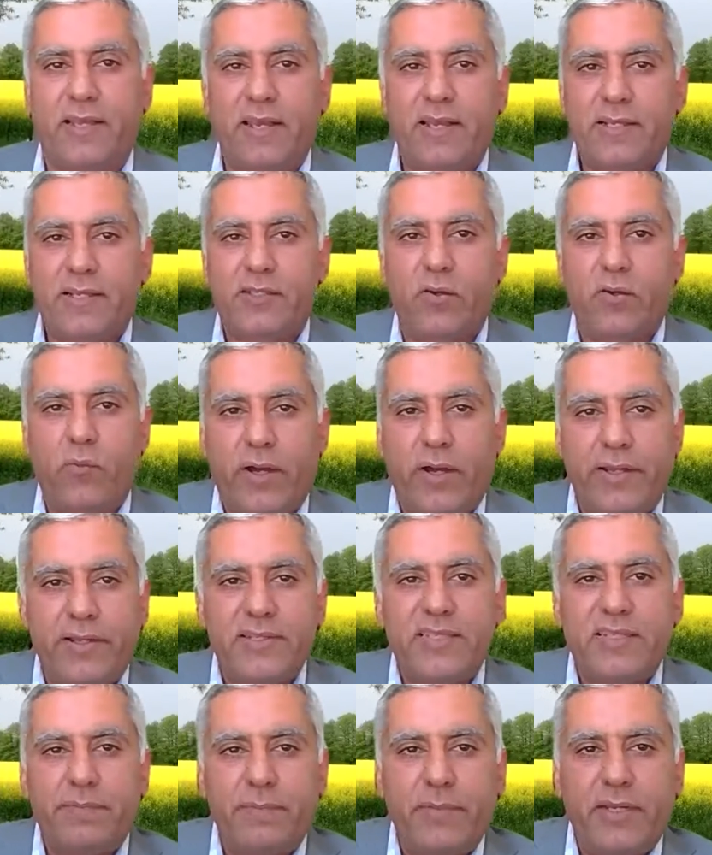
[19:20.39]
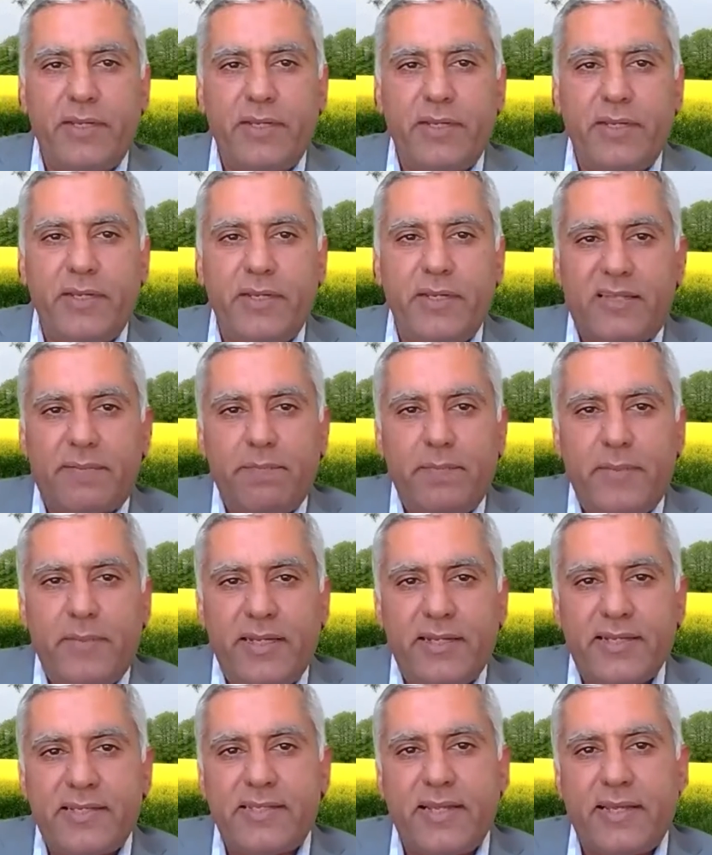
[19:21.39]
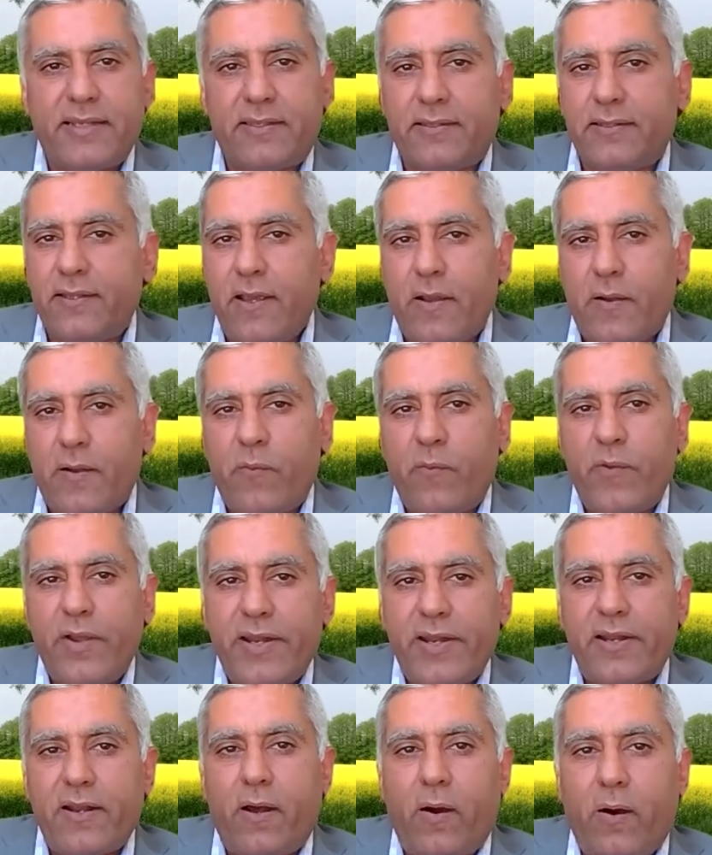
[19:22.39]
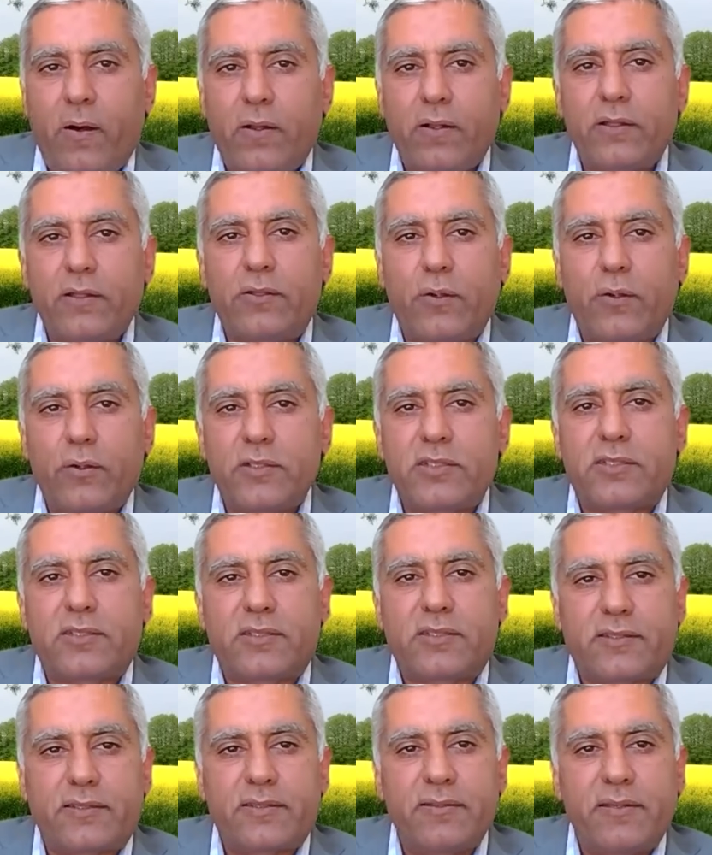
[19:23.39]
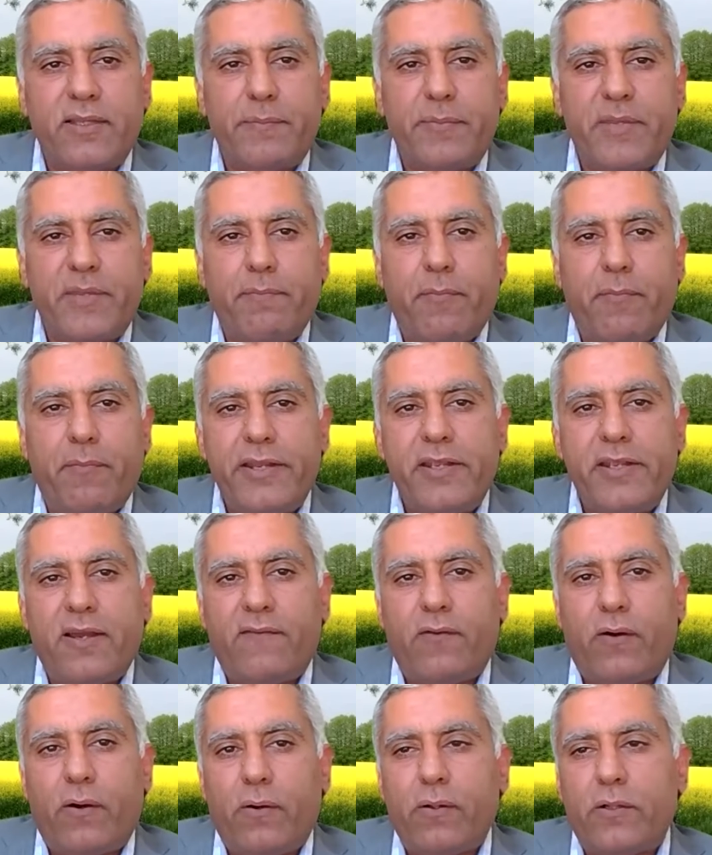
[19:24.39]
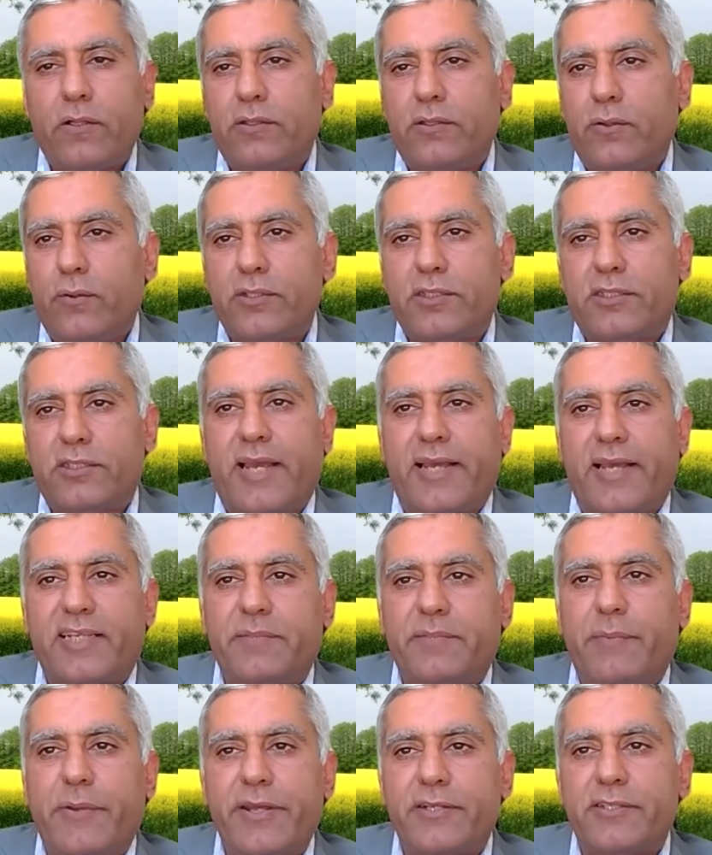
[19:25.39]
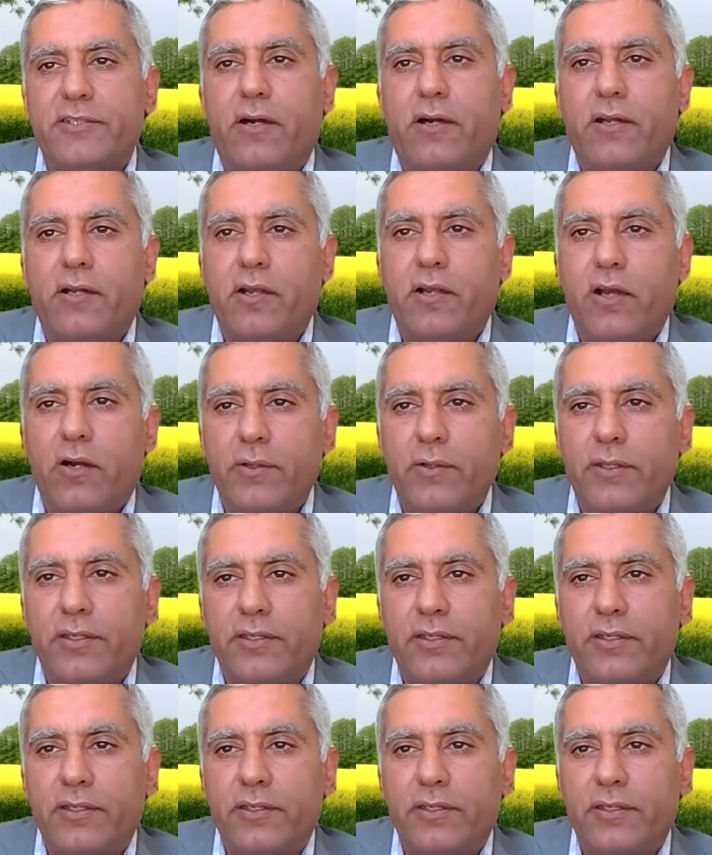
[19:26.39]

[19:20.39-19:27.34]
So what does it mean? It means that where all the money of all those taxpayers are going,